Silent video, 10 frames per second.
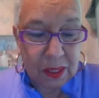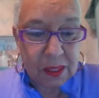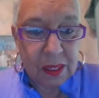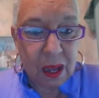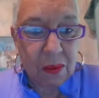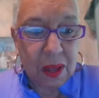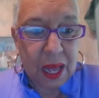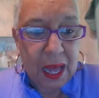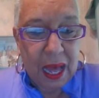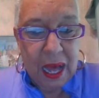So
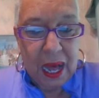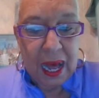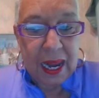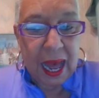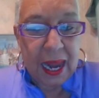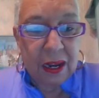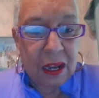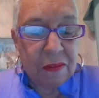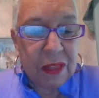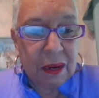I, I
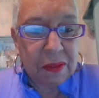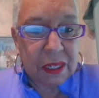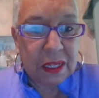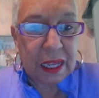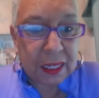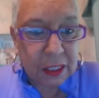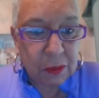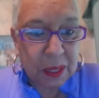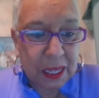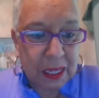love that it was an English
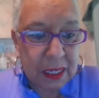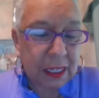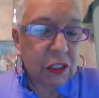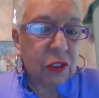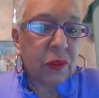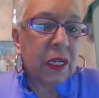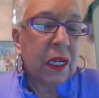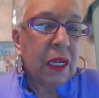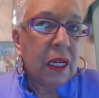speaking country.